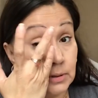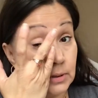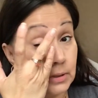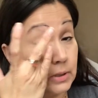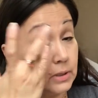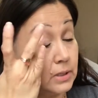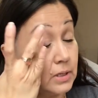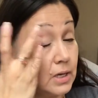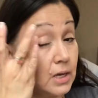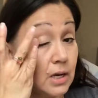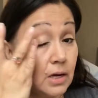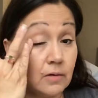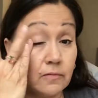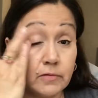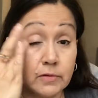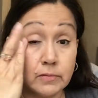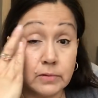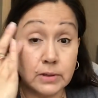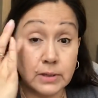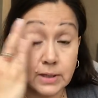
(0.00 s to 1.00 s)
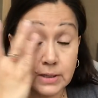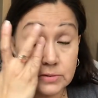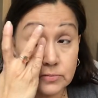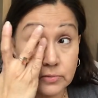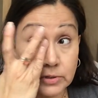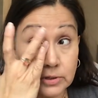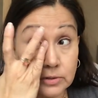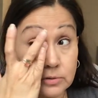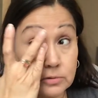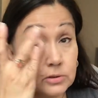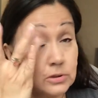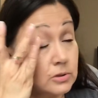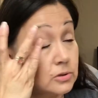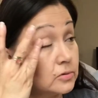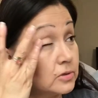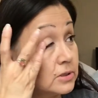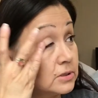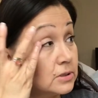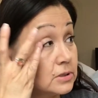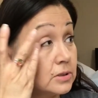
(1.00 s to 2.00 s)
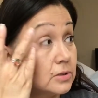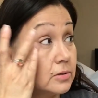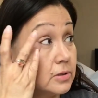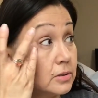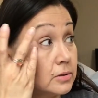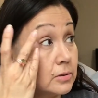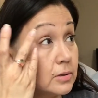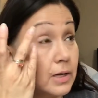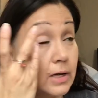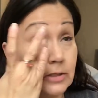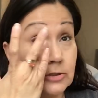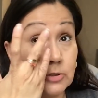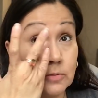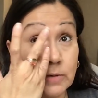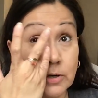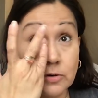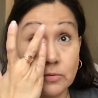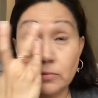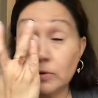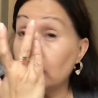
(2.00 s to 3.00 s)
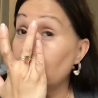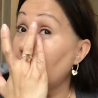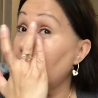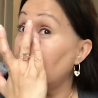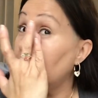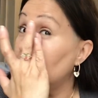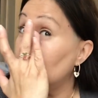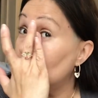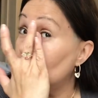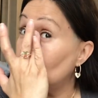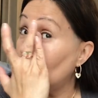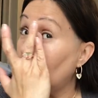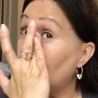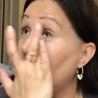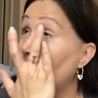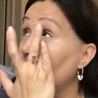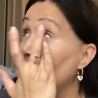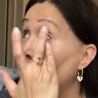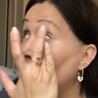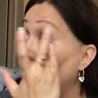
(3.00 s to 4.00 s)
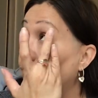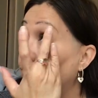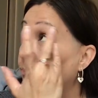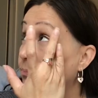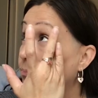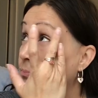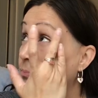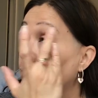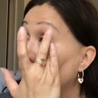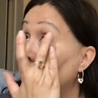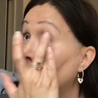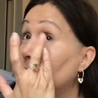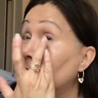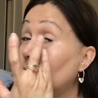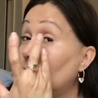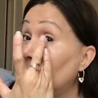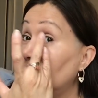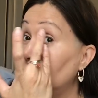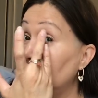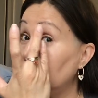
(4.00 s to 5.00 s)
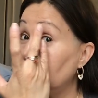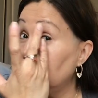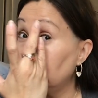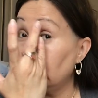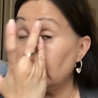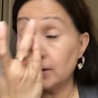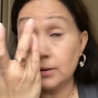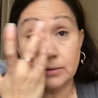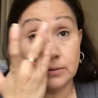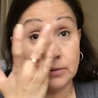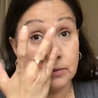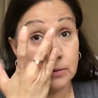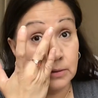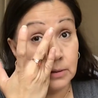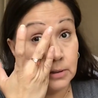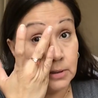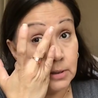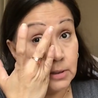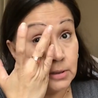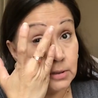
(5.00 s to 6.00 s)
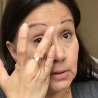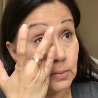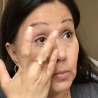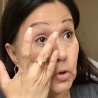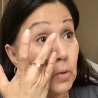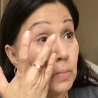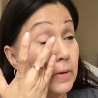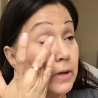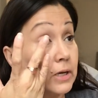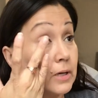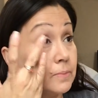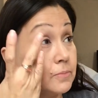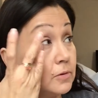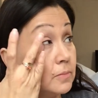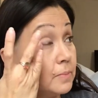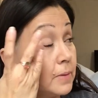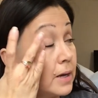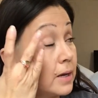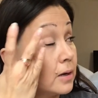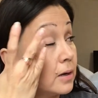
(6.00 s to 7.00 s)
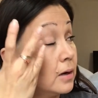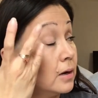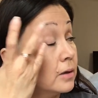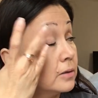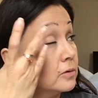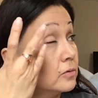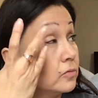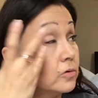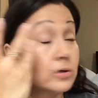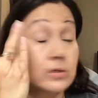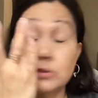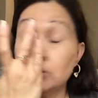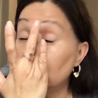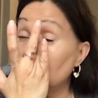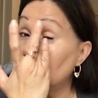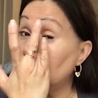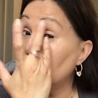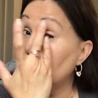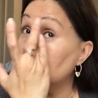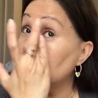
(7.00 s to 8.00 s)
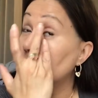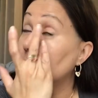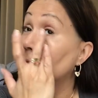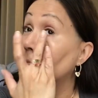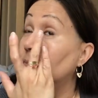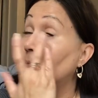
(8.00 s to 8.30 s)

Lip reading: And everyone has wrinkles and creases underneath their eyes, no matter what age you are. But the older you get, the more makeup you pack on, the worse it looks.